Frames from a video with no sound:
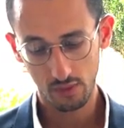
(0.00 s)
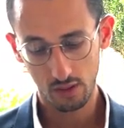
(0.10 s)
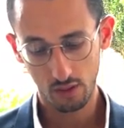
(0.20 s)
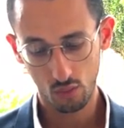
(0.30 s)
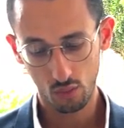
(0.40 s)

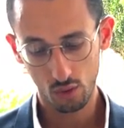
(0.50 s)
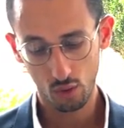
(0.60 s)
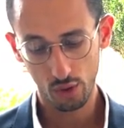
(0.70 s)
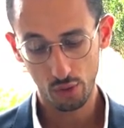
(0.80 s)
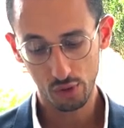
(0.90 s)

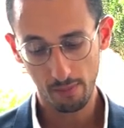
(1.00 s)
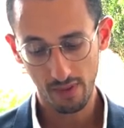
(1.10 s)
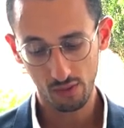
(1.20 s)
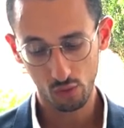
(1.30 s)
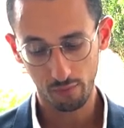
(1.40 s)
not a huge
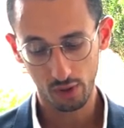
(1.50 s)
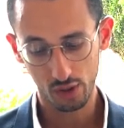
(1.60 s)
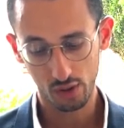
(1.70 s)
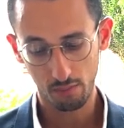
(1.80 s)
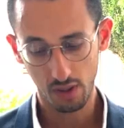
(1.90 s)
amount of
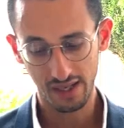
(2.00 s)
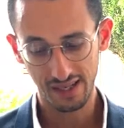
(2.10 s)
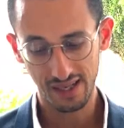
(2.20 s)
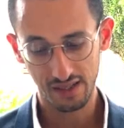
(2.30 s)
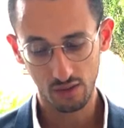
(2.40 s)
pressure, but
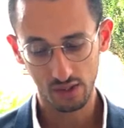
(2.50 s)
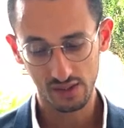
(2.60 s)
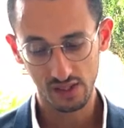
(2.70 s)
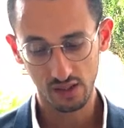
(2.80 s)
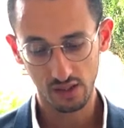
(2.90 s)
again, you can
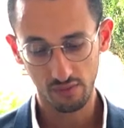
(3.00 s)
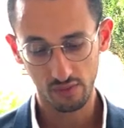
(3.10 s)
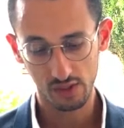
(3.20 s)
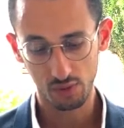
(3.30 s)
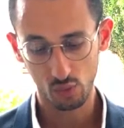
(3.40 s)
see the
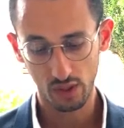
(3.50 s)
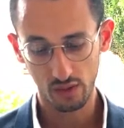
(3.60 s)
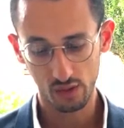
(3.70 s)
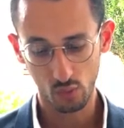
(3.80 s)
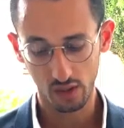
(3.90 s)
difference between
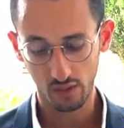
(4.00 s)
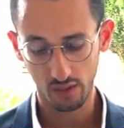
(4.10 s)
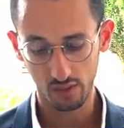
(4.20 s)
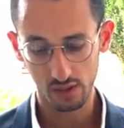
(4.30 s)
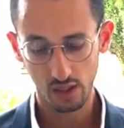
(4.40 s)
this one and the
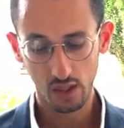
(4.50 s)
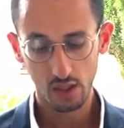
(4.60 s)
others.